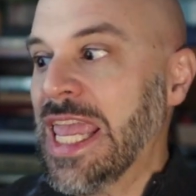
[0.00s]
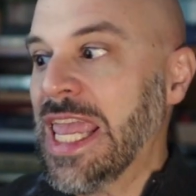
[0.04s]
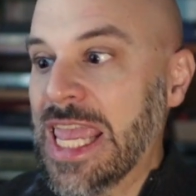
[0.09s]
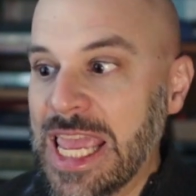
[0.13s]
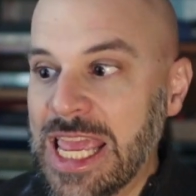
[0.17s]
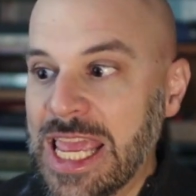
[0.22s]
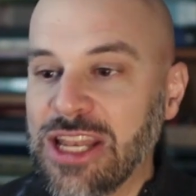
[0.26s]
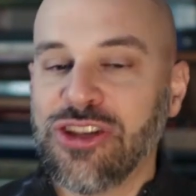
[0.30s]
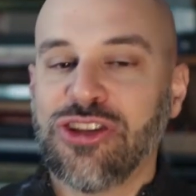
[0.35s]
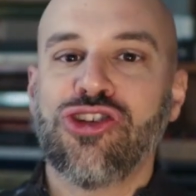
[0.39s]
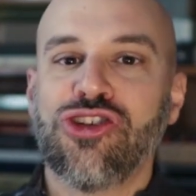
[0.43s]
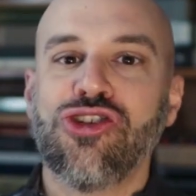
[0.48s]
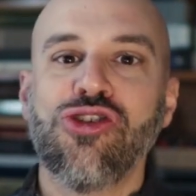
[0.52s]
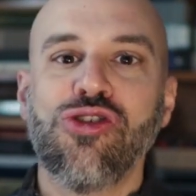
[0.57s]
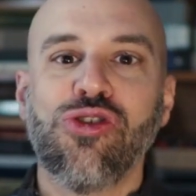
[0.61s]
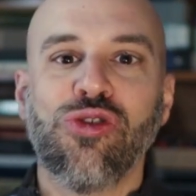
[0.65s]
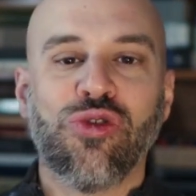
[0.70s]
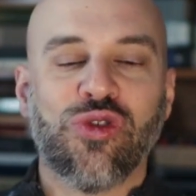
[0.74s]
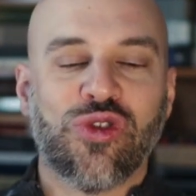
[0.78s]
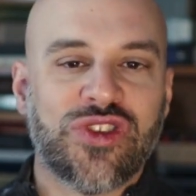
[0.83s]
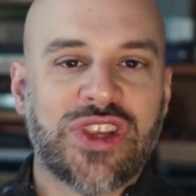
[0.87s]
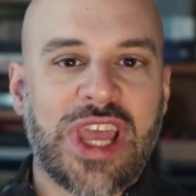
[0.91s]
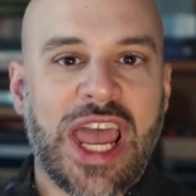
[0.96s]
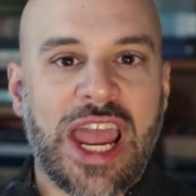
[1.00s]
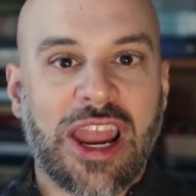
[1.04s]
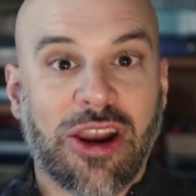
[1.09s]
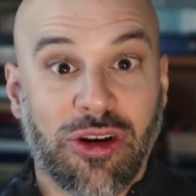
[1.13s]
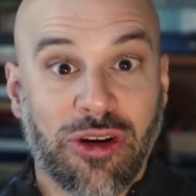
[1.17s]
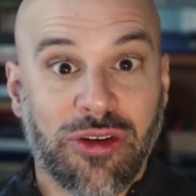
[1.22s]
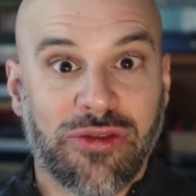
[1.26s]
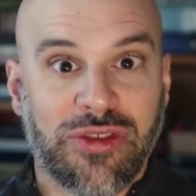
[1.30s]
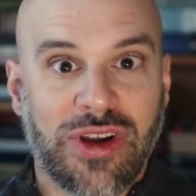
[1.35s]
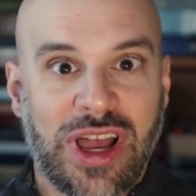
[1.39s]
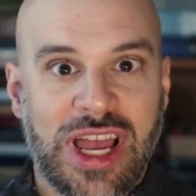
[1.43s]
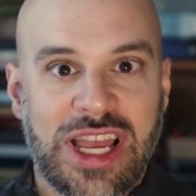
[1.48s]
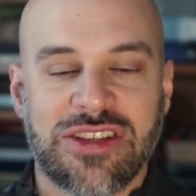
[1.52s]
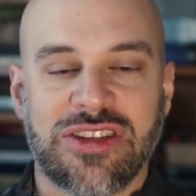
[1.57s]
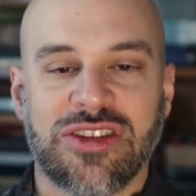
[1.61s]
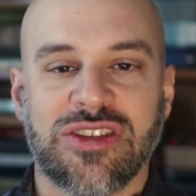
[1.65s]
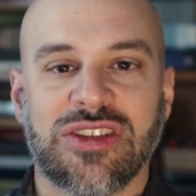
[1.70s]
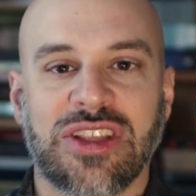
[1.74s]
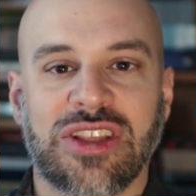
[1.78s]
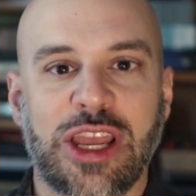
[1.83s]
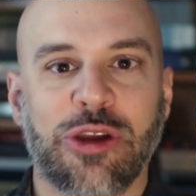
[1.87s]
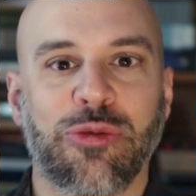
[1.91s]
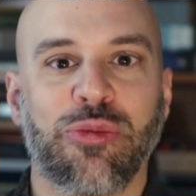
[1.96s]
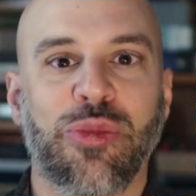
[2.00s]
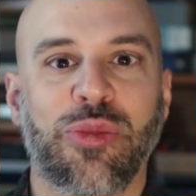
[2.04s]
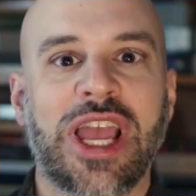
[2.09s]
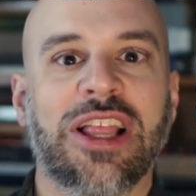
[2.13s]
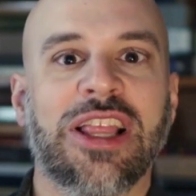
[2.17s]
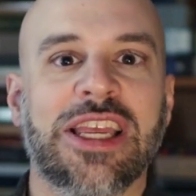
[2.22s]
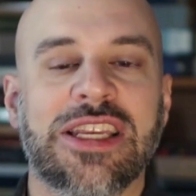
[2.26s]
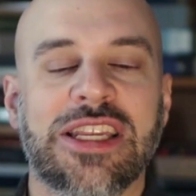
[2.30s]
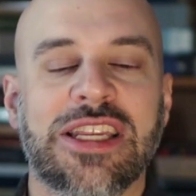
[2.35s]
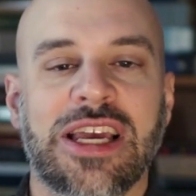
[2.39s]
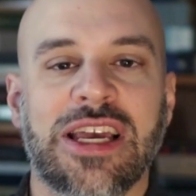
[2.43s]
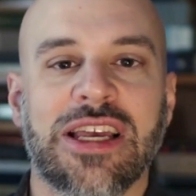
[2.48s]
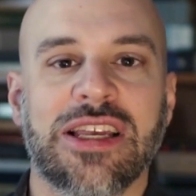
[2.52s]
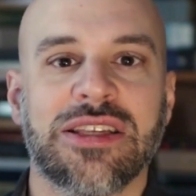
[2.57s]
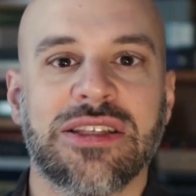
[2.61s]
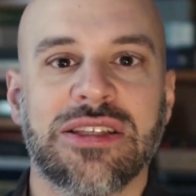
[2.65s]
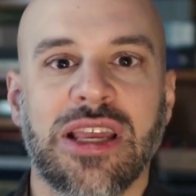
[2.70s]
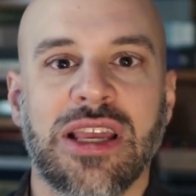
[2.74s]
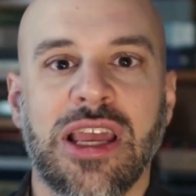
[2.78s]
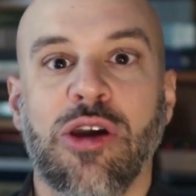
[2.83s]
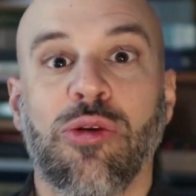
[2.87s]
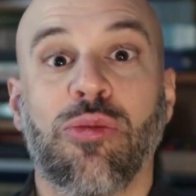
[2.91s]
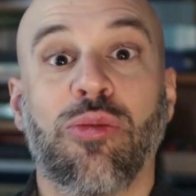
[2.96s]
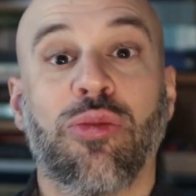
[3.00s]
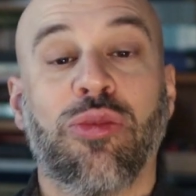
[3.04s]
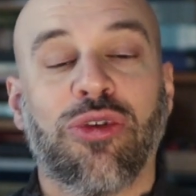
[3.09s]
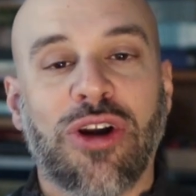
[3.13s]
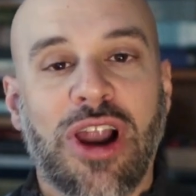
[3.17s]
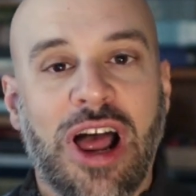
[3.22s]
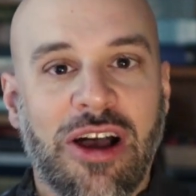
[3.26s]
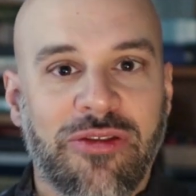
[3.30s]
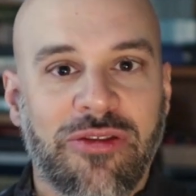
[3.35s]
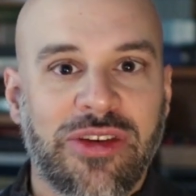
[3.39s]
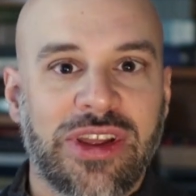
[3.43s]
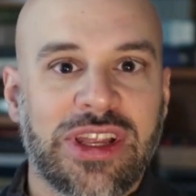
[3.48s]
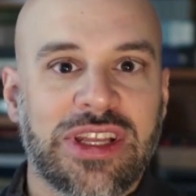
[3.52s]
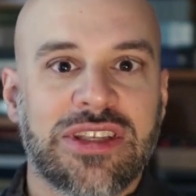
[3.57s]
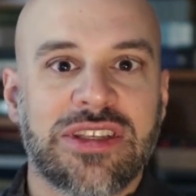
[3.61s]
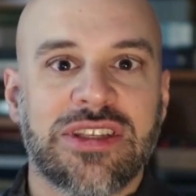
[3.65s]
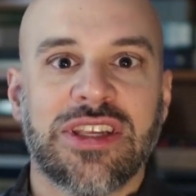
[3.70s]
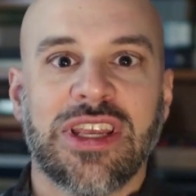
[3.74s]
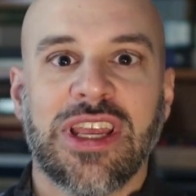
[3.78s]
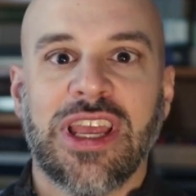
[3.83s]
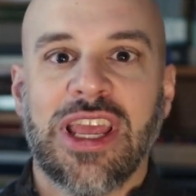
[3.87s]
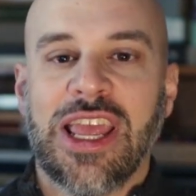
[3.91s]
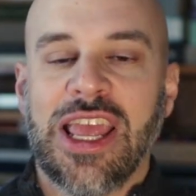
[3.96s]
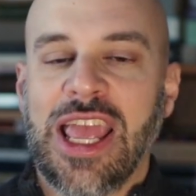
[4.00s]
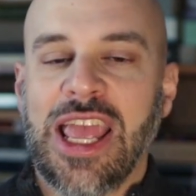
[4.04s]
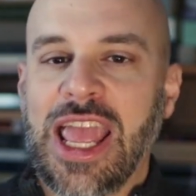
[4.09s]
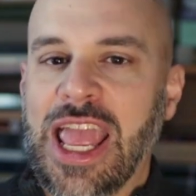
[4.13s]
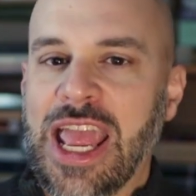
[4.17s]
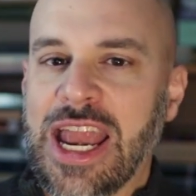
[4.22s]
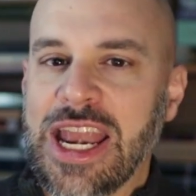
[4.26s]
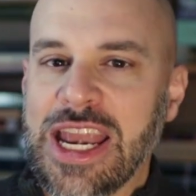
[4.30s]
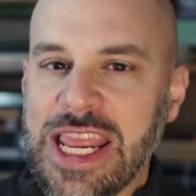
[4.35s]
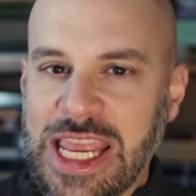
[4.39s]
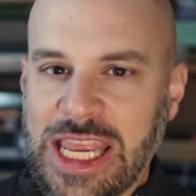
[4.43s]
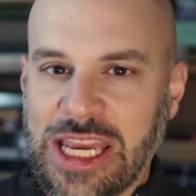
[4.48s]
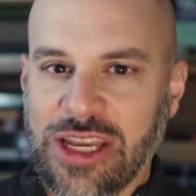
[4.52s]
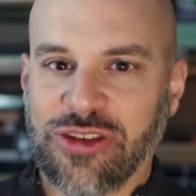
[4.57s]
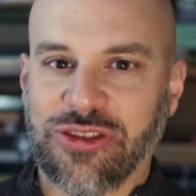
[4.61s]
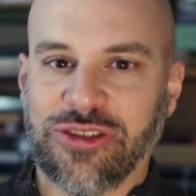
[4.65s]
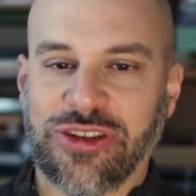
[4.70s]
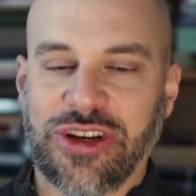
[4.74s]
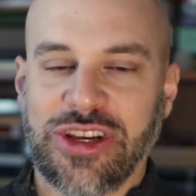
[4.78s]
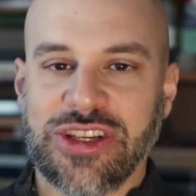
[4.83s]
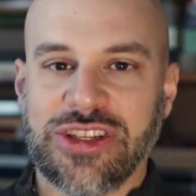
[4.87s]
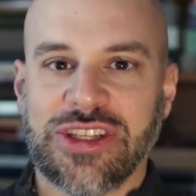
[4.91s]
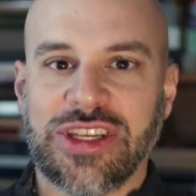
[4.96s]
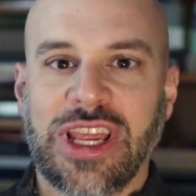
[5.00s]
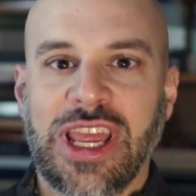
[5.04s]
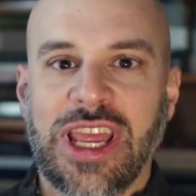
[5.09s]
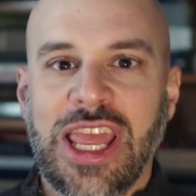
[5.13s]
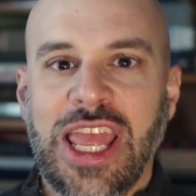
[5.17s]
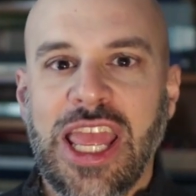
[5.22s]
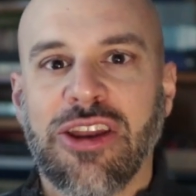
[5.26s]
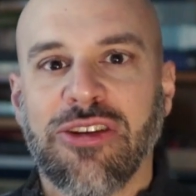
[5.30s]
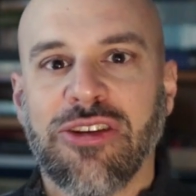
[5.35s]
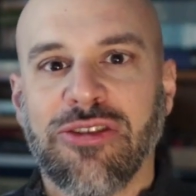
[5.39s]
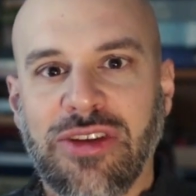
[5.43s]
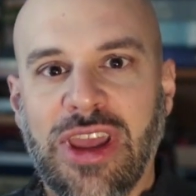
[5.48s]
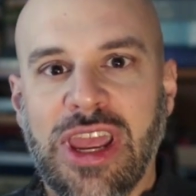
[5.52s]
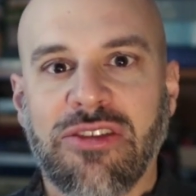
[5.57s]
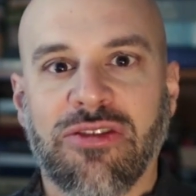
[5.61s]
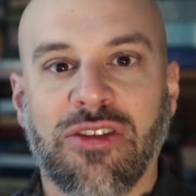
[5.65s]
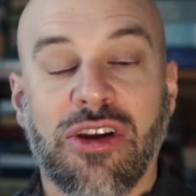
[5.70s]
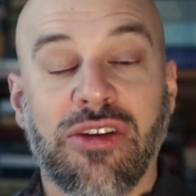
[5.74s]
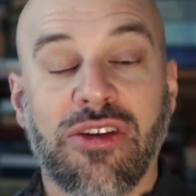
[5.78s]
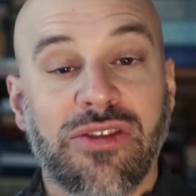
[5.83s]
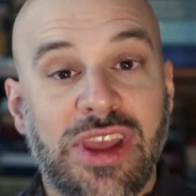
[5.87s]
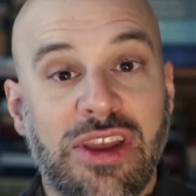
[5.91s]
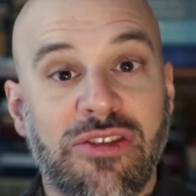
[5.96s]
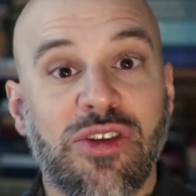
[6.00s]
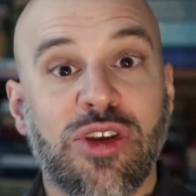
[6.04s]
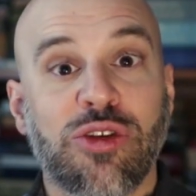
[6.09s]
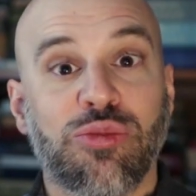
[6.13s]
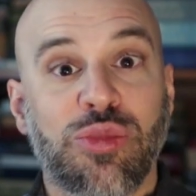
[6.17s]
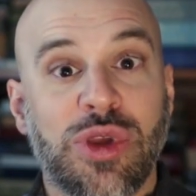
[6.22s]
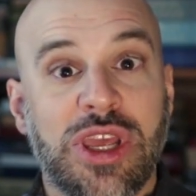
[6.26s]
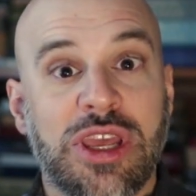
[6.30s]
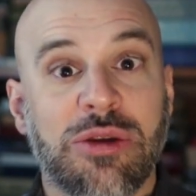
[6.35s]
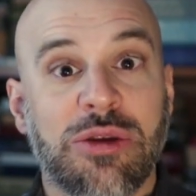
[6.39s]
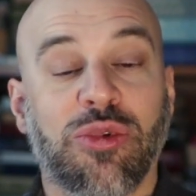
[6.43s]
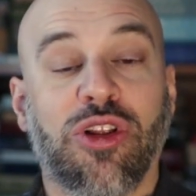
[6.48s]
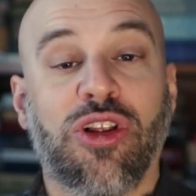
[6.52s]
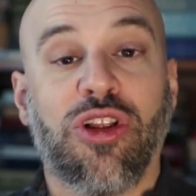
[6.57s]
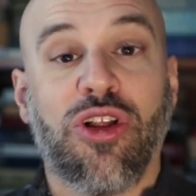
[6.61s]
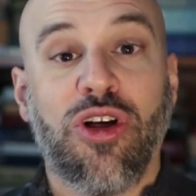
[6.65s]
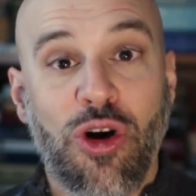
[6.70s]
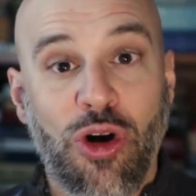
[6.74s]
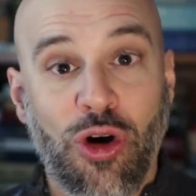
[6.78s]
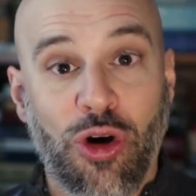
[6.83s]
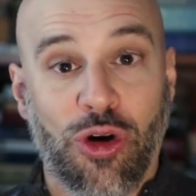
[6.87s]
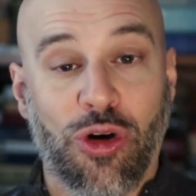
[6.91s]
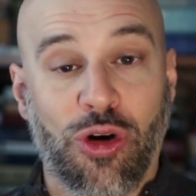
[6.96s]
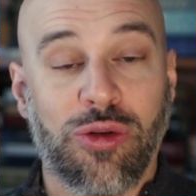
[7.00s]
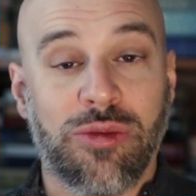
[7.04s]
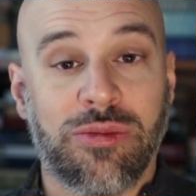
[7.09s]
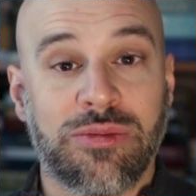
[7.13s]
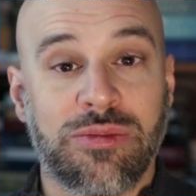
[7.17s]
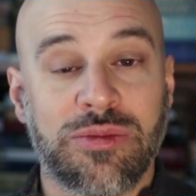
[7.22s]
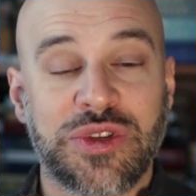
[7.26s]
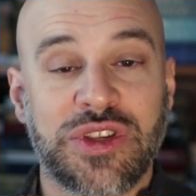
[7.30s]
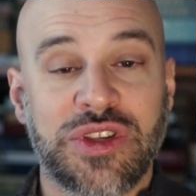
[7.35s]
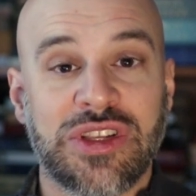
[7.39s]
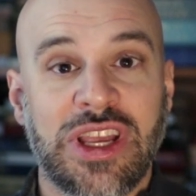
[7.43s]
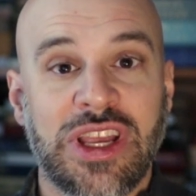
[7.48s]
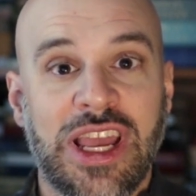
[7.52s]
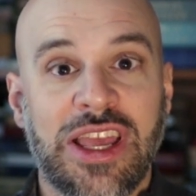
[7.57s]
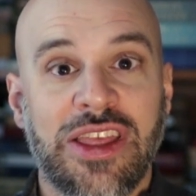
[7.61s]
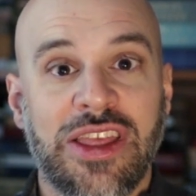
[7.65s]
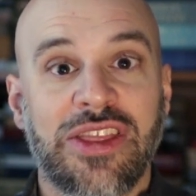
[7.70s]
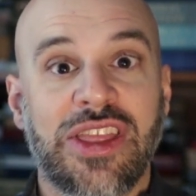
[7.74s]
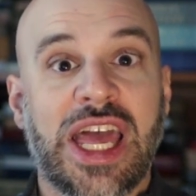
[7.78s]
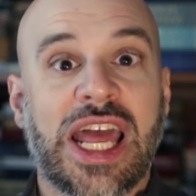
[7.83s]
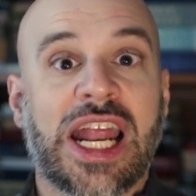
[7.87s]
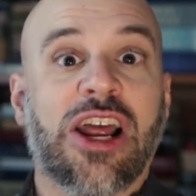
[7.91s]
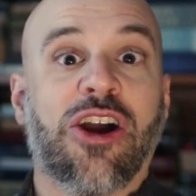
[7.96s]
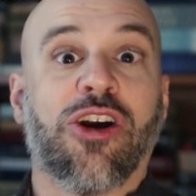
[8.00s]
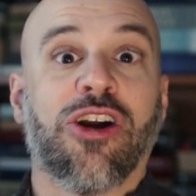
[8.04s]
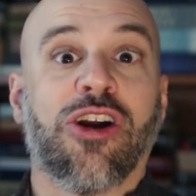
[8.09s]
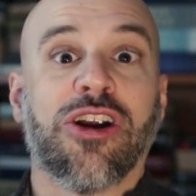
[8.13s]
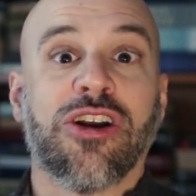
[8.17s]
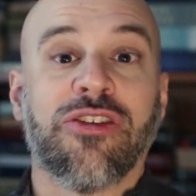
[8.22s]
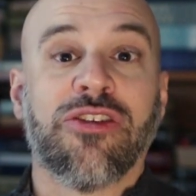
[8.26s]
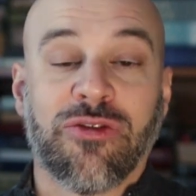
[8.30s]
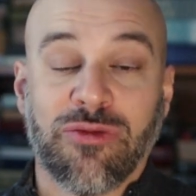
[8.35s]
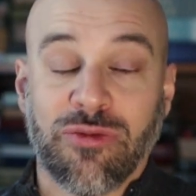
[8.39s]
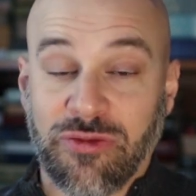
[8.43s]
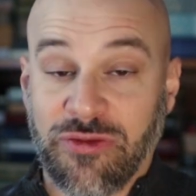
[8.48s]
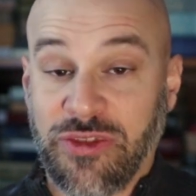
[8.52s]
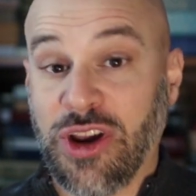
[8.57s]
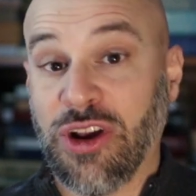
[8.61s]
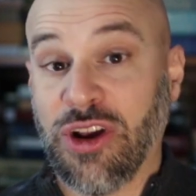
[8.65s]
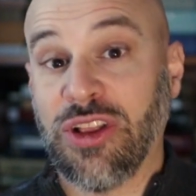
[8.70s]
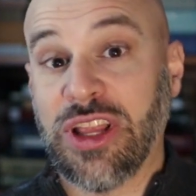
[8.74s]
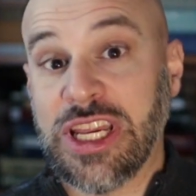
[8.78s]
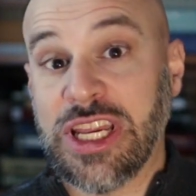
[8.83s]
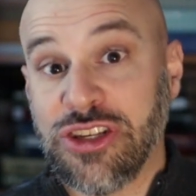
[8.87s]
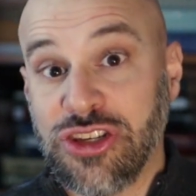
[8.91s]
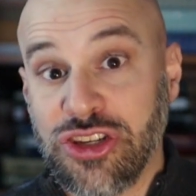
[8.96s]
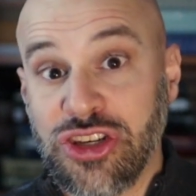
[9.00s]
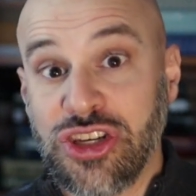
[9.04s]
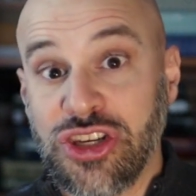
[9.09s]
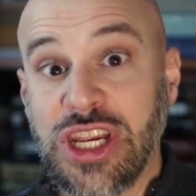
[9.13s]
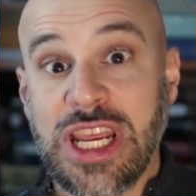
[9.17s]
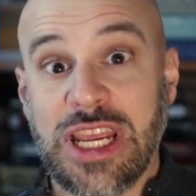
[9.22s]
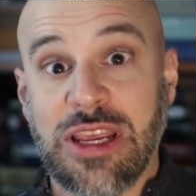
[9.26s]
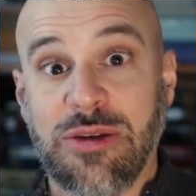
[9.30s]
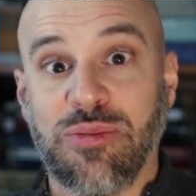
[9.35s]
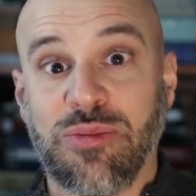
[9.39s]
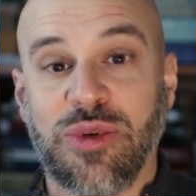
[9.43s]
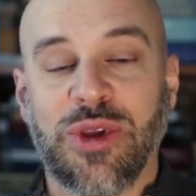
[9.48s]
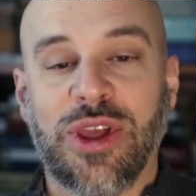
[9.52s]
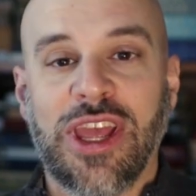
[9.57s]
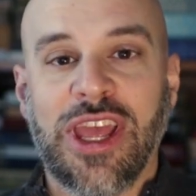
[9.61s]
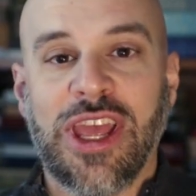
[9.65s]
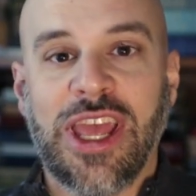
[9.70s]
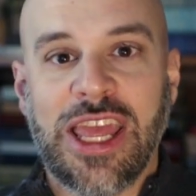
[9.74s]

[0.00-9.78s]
It too sacrifices, like Bailey does, profits and interest in favor of giving people homes that are fairly cheap.